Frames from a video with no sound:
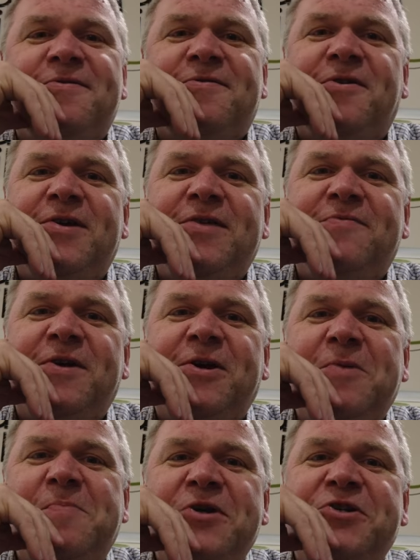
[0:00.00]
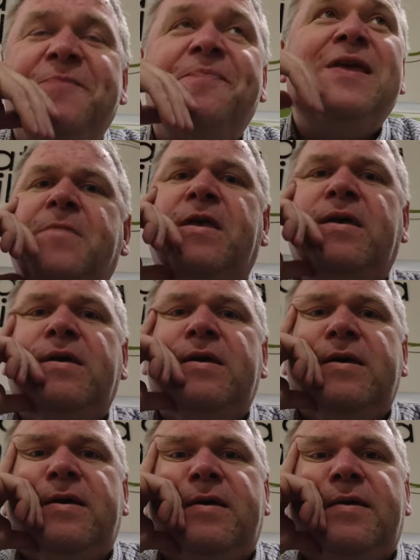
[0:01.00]
thrown in for good measure.
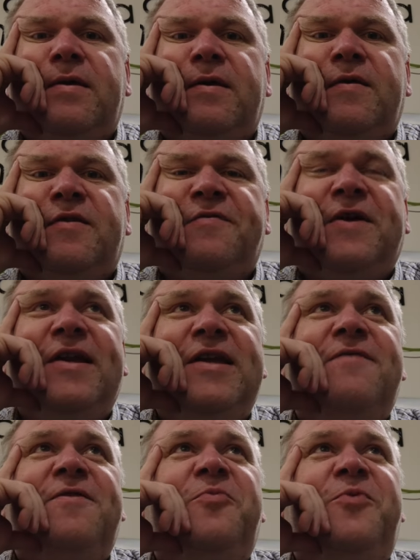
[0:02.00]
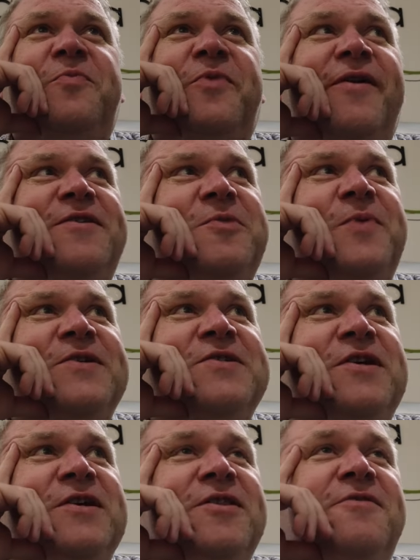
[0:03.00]
So I've kind of given up with Priority Pass
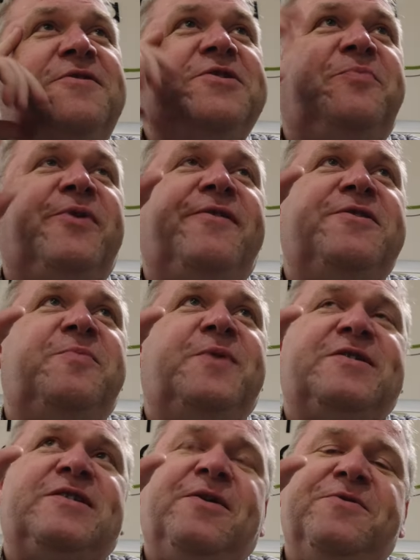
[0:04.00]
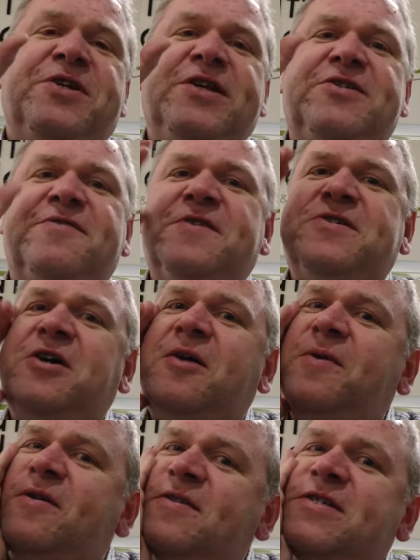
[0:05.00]
here. There is a Priority Pass lounge in each of the
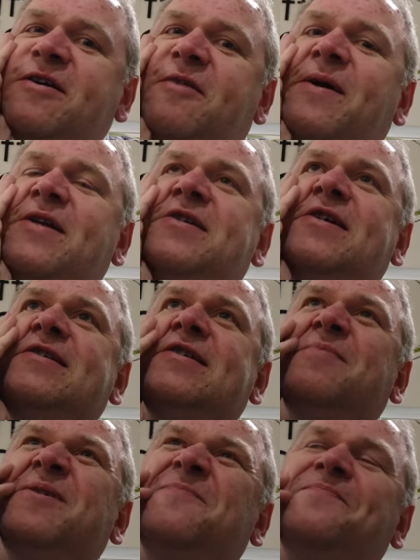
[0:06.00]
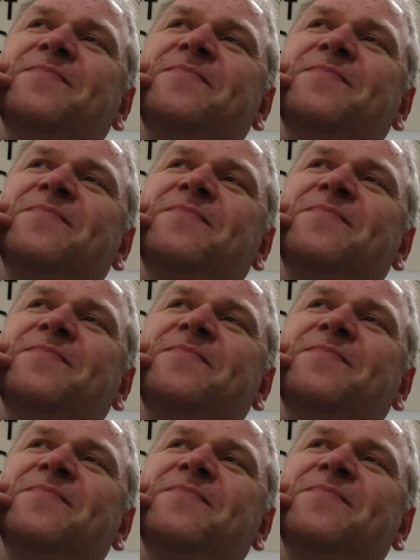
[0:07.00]
terminals here at Manchester, but